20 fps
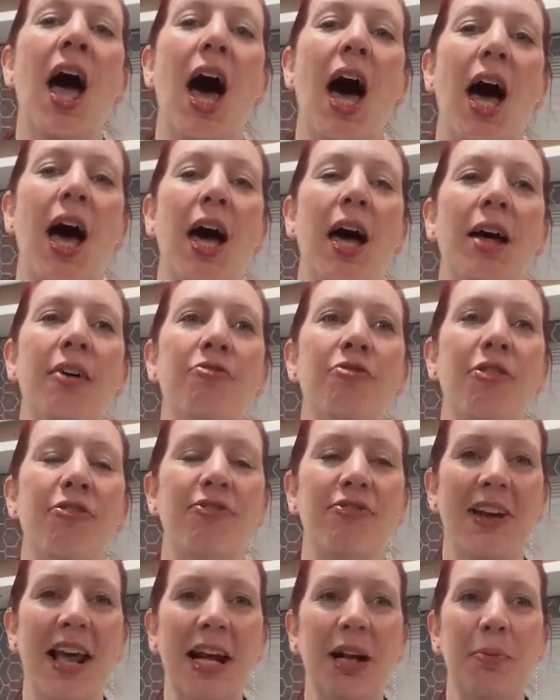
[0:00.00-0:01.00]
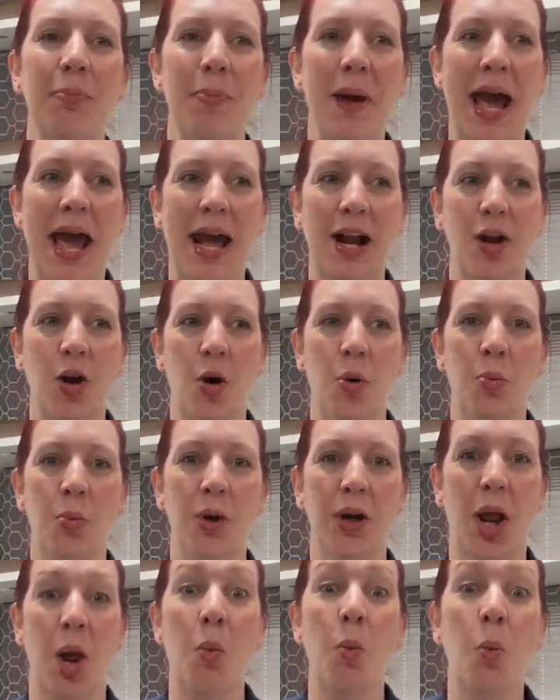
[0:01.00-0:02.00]
I reflect back on
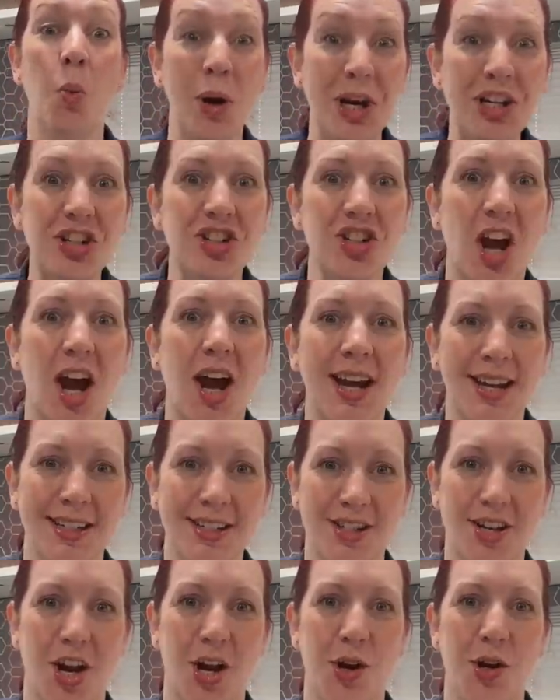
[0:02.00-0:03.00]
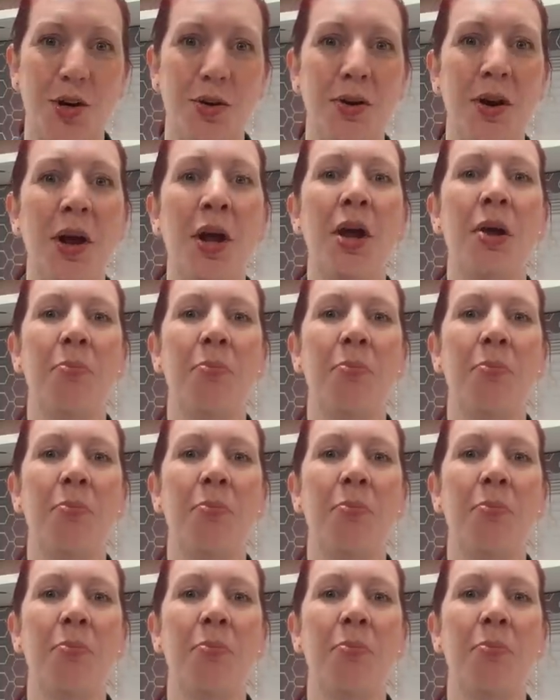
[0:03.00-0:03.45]
what I wish I'd known